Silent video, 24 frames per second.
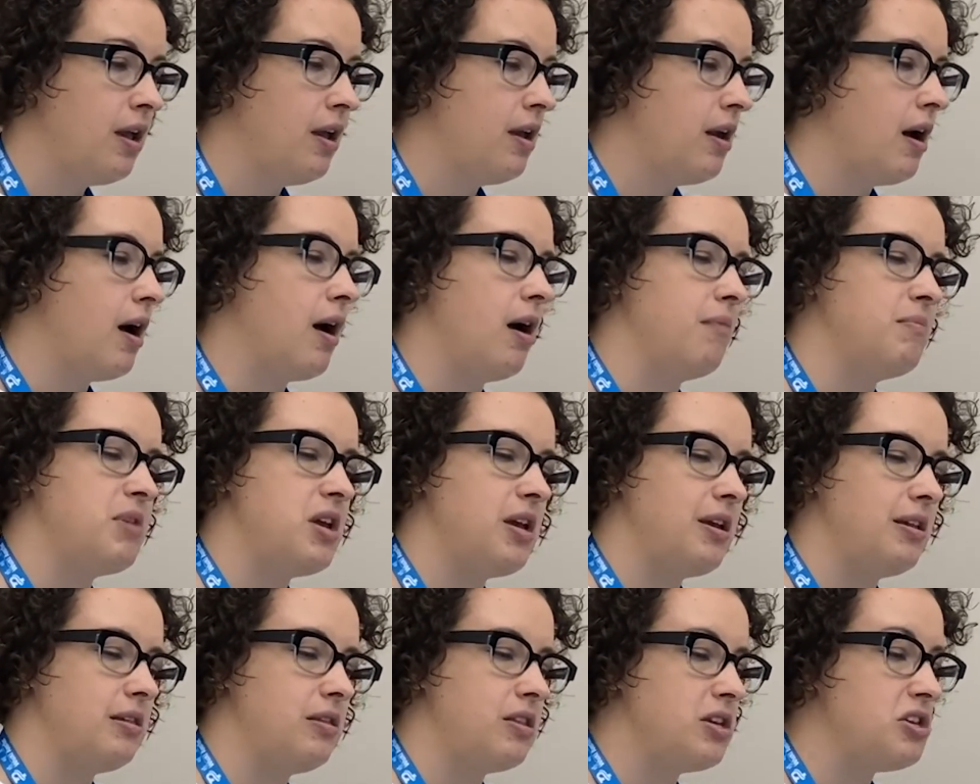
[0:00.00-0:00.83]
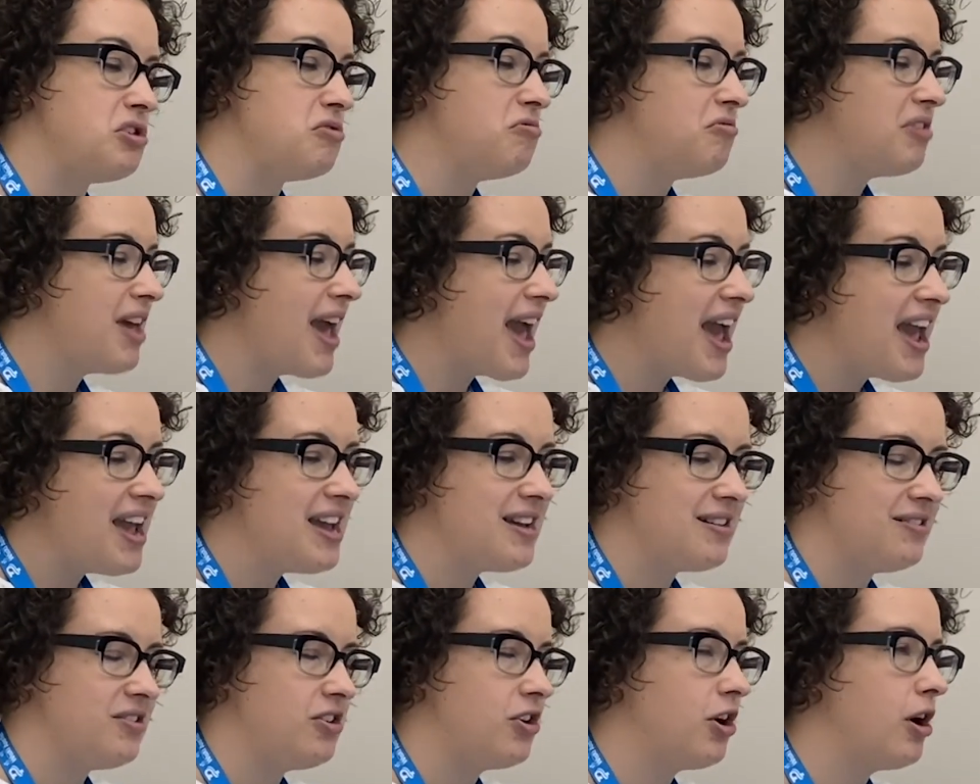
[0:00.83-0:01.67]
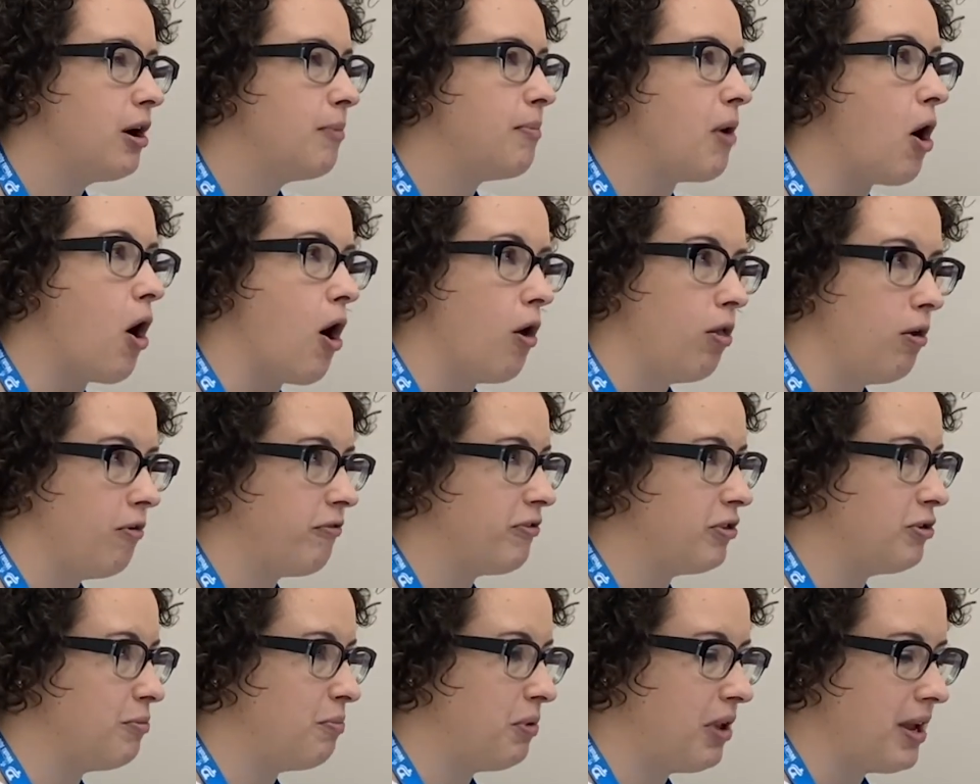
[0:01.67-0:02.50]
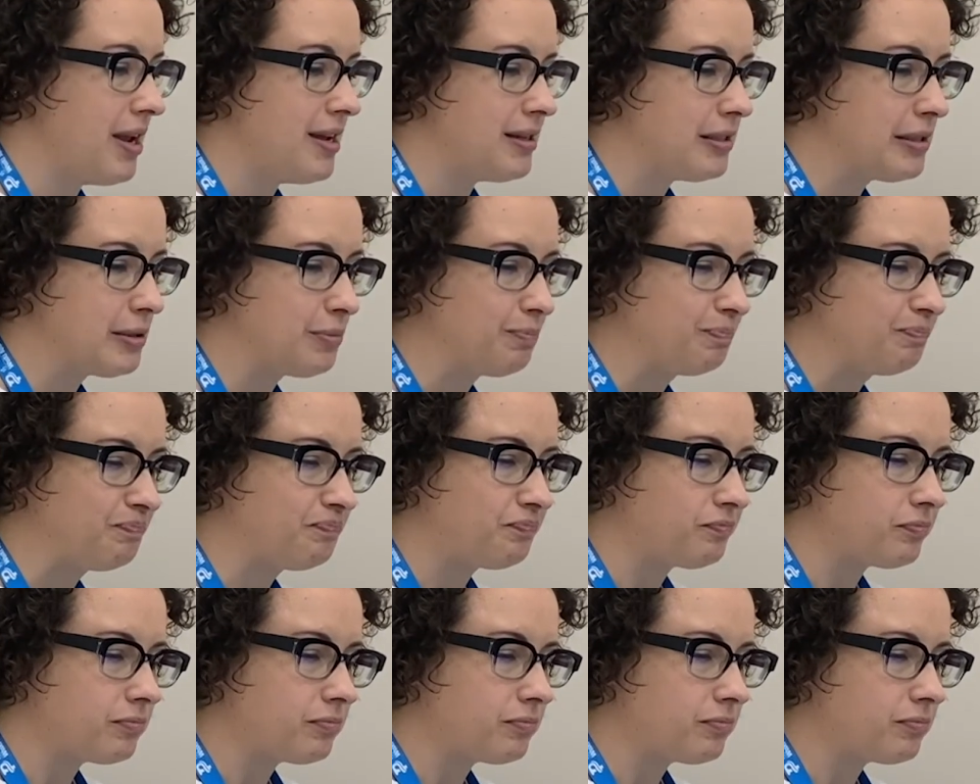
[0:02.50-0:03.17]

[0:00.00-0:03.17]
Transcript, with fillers: um, in the UK, in Europe, all over the place.